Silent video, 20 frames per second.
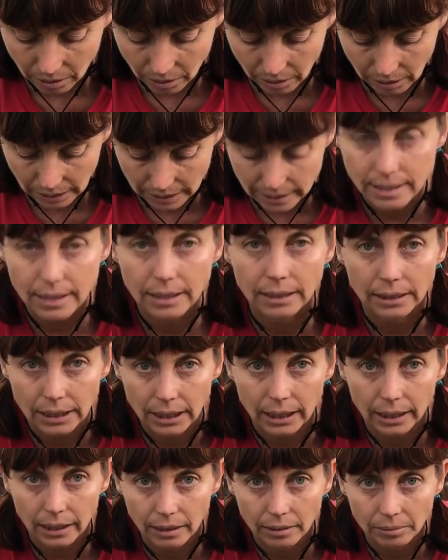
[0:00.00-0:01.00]
cleansing
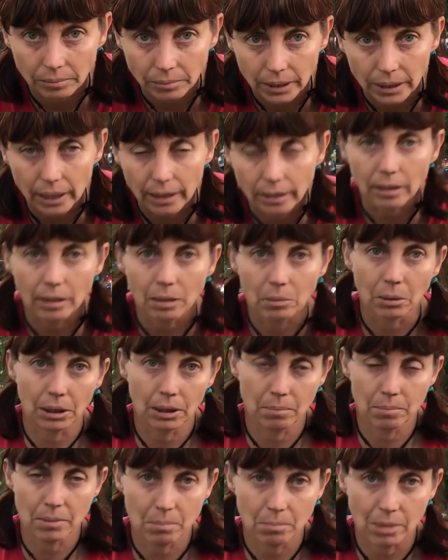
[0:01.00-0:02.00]
tea, and Anthony
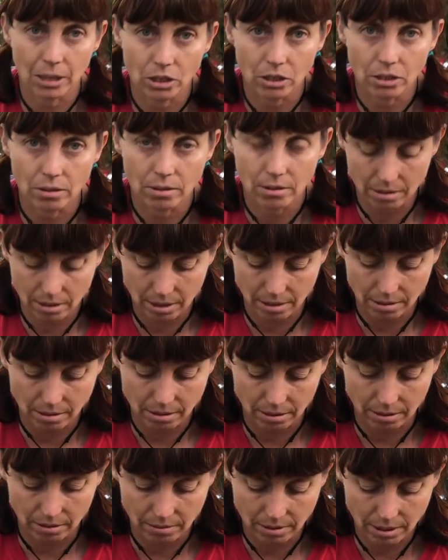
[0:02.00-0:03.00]
Williams mentions this
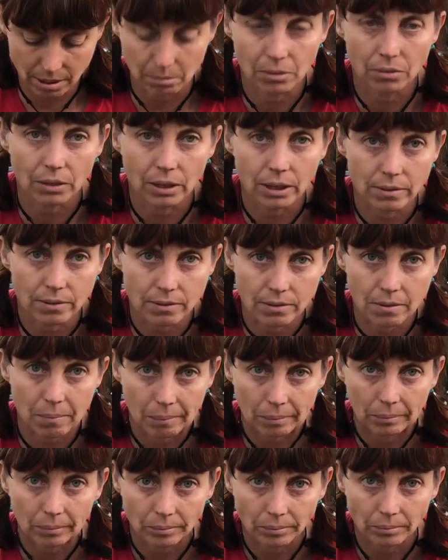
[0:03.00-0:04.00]
in some of his
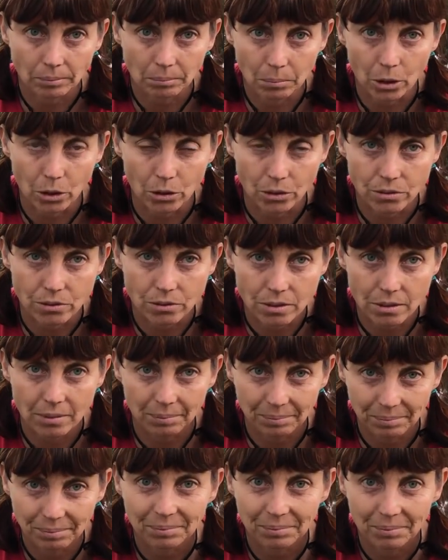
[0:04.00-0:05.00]
posts,
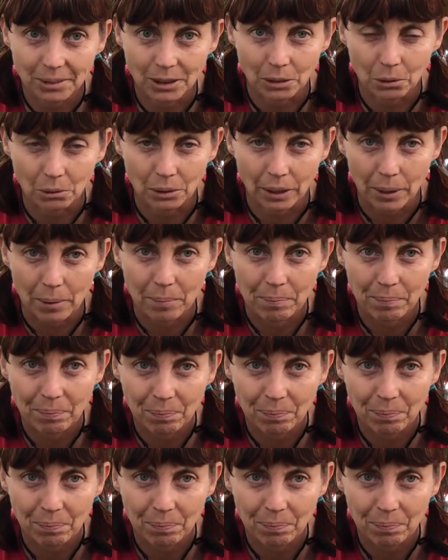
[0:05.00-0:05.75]
so look that up.